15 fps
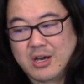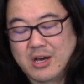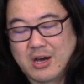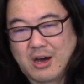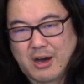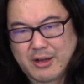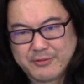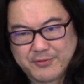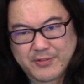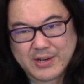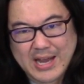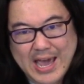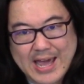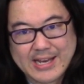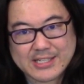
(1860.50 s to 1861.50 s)
uh, on
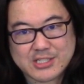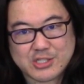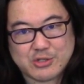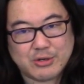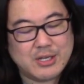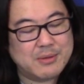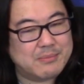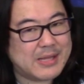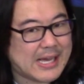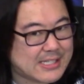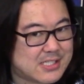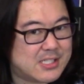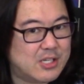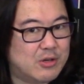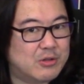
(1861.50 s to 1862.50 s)
Fanatic stream.
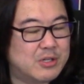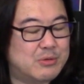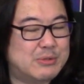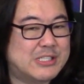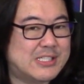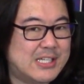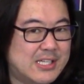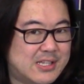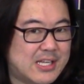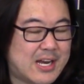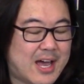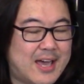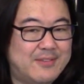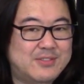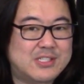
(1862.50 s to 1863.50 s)
That's the only receipt
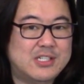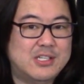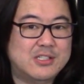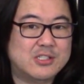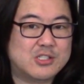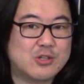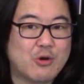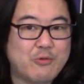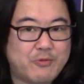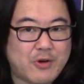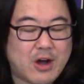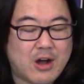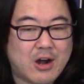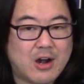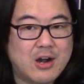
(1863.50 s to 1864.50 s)
that I've seen so
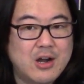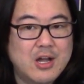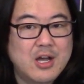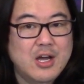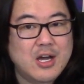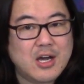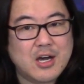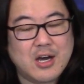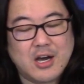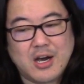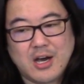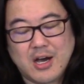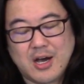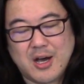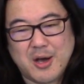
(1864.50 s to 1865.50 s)
far.
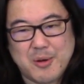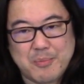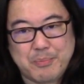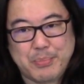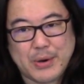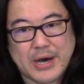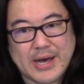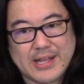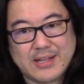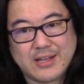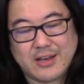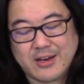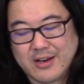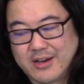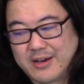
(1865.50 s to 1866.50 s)
Uh, but
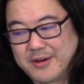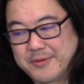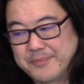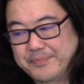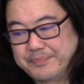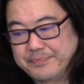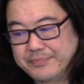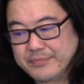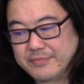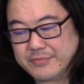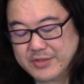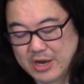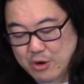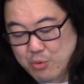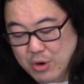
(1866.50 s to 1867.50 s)
um,
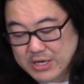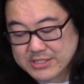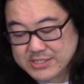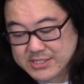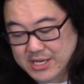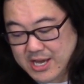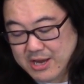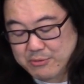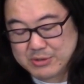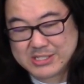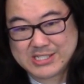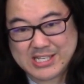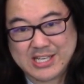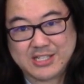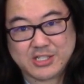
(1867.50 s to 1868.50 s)
there was a
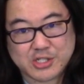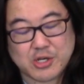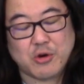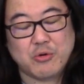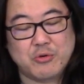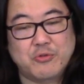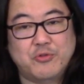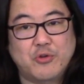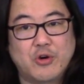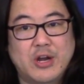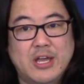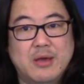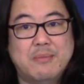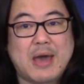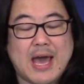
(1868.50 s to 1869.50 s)
receipt shown for
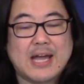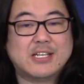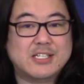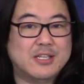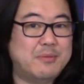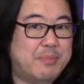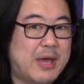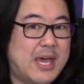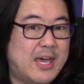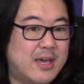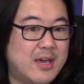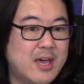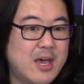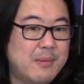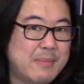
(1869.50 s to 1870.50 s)
him actually
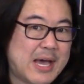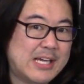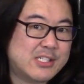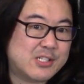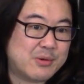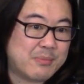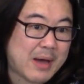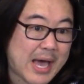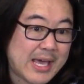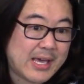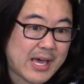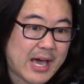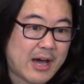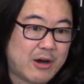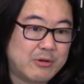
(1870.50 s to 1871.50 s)
paying Master
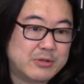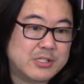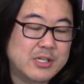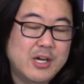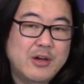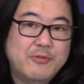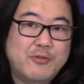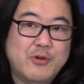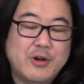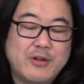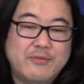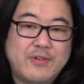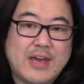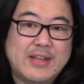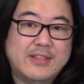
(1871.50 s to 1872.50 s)
Mike out for
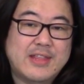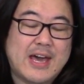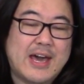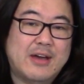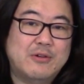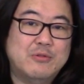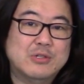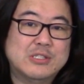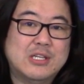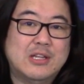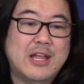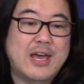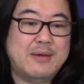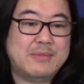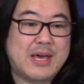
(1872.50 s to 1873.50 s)
an event that was
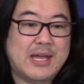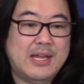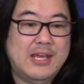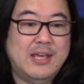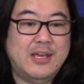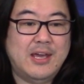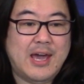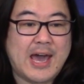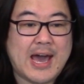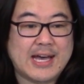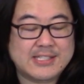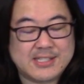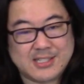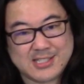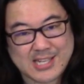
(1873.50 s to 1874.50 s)
claimed that he
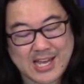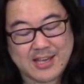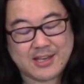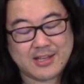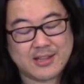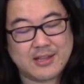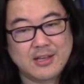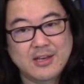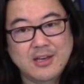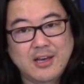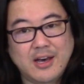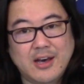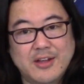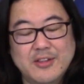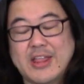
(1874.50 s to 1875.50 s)
hasn't taken,
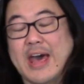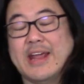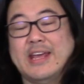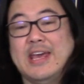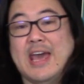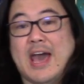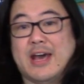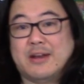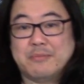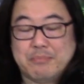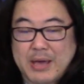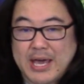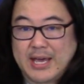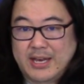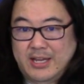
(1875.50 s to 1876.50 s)
uh, that he
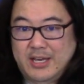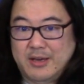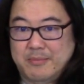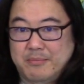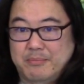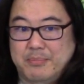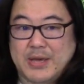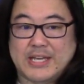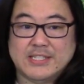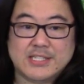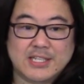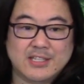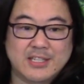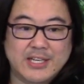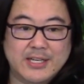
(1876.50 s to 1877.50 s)
hadn't paid him,
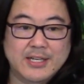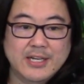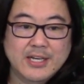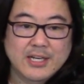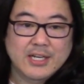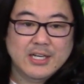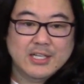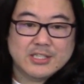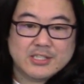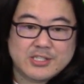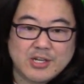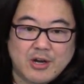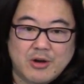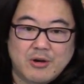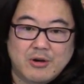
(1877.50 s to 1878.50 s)
basically.
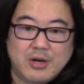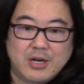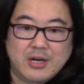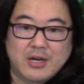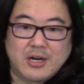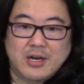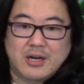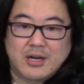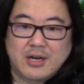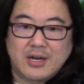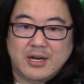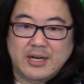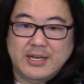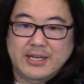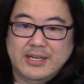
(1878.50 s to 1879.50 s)
So
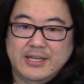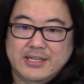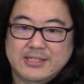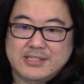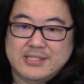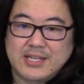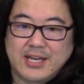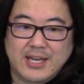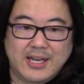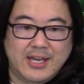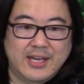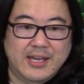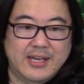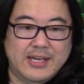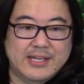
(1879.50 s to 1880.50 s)
uh, it's
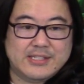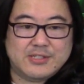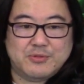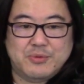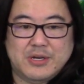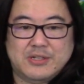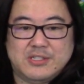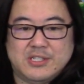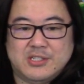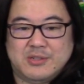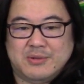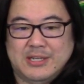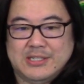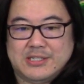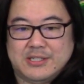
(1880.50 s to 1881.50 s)
a it's a weird
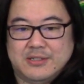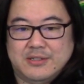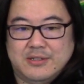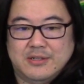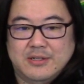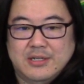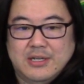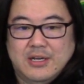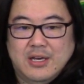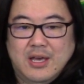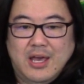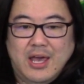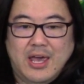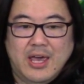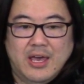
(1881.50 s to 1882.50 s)
situation,
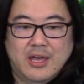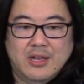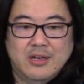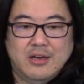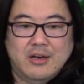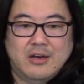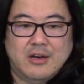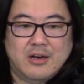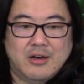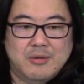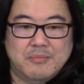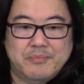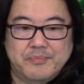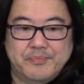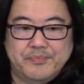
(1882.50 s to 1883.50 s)
and
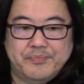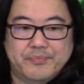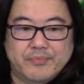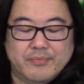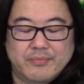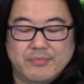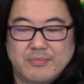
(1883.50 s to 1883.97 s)
um,